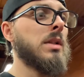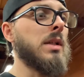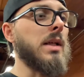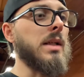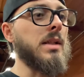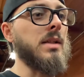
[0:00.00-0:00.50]

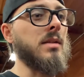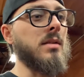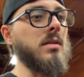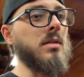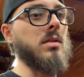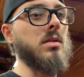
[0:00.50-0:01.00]

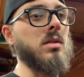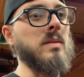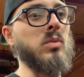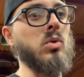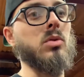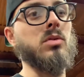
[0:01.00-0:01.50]
And I'm
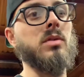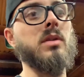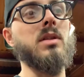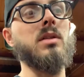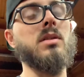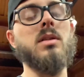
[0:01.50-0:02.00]
ordering
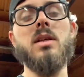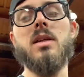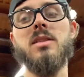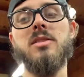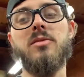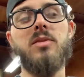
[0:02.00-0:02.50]
the
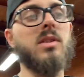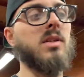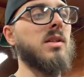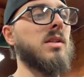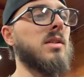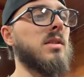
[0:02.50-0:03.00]

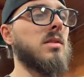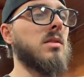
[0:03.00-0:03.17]
SFI